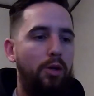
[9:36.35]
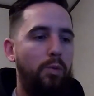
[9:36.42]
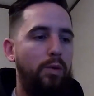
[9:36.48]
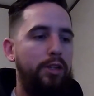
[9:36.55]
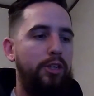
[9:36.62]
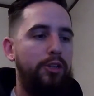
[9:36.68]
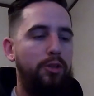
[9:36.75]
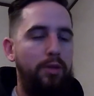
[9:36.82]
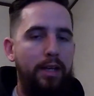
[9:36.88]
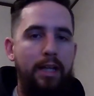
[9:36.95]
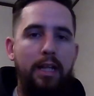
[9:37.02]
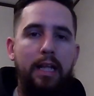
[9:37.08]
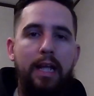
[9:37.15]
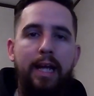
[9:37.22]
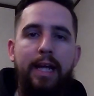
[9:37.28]
when to do
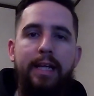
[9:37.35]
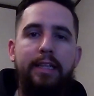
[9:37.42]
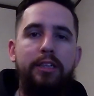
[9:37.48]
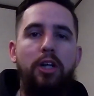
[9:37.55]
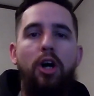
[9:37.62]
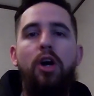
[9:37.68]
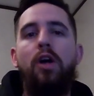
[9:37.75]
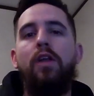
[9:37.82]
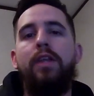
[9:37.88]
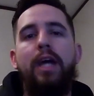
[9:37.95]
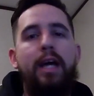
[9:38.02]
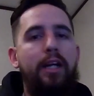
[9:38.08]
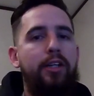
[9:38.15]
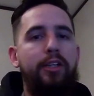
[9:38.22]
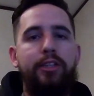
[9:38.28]
inlays, all
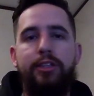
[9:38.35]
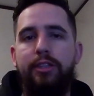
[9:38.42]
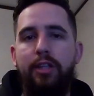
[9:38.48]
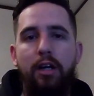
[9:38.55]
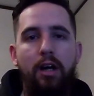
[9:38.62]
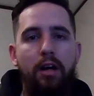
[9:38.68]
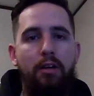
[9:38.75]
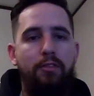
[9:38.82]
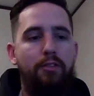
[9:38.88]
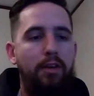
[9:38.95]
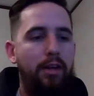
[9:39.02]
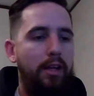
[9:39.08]
that good stuff.